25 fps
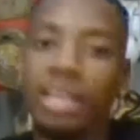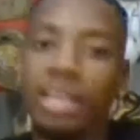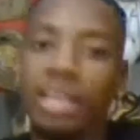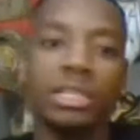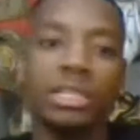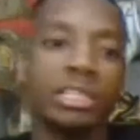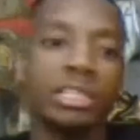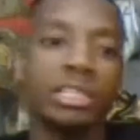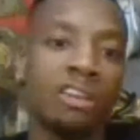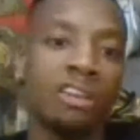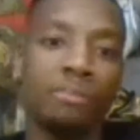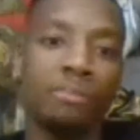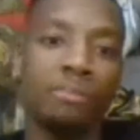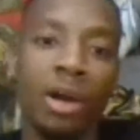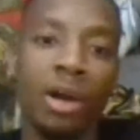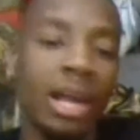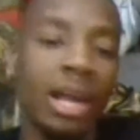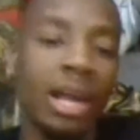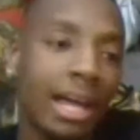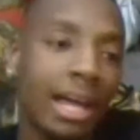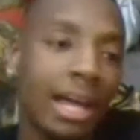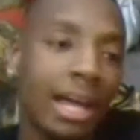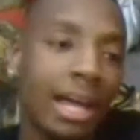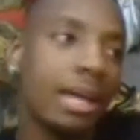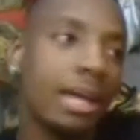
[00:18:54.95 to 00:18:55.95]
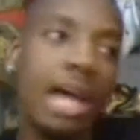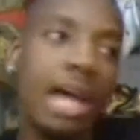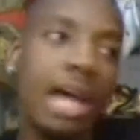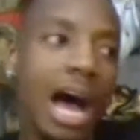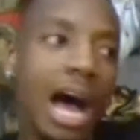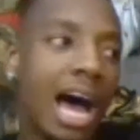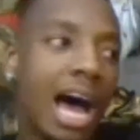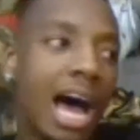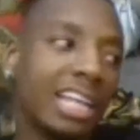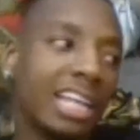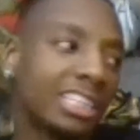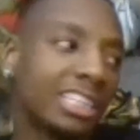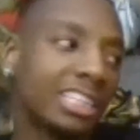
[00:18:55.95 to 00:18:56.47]
he was a southpaw. I
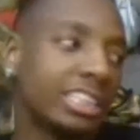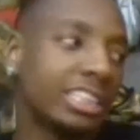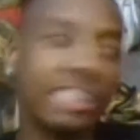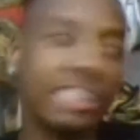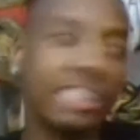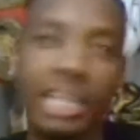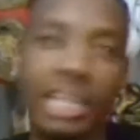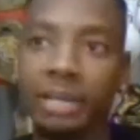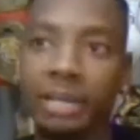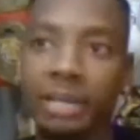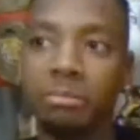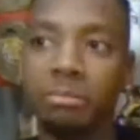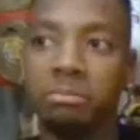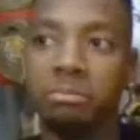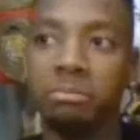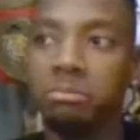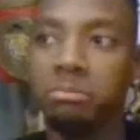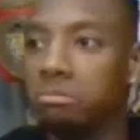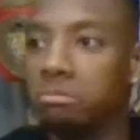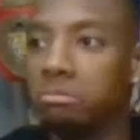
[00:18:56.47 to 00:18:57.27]
honestly, it's like,